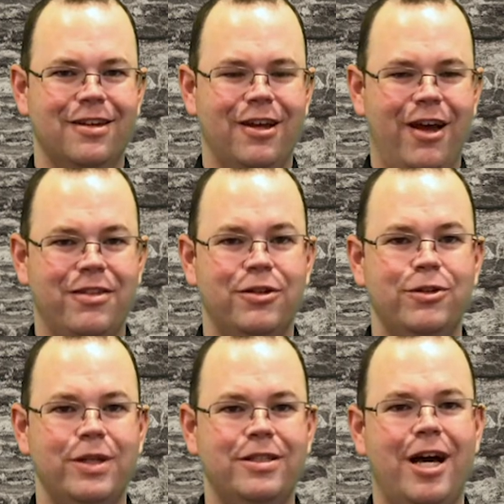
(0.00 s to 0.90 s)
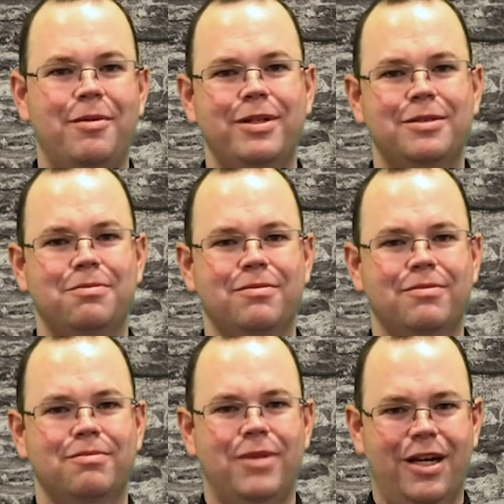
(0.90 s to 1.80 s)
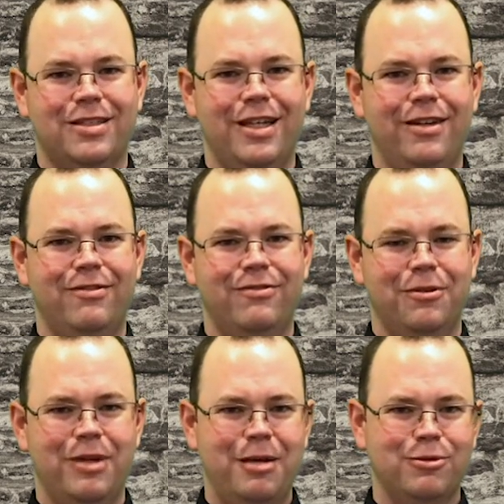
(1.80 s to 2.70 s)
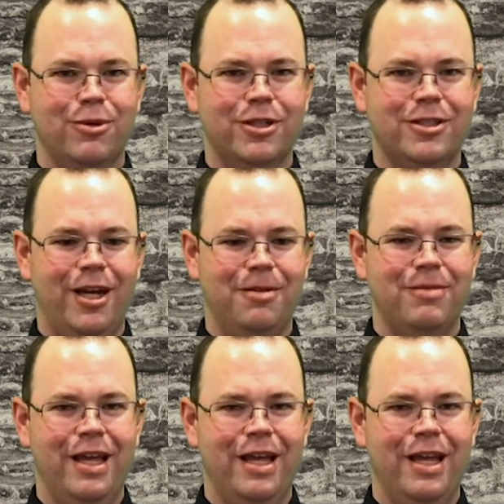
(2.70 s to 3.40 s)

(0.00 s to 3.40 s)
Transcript: of the new Indomitus box set from Games Workshop.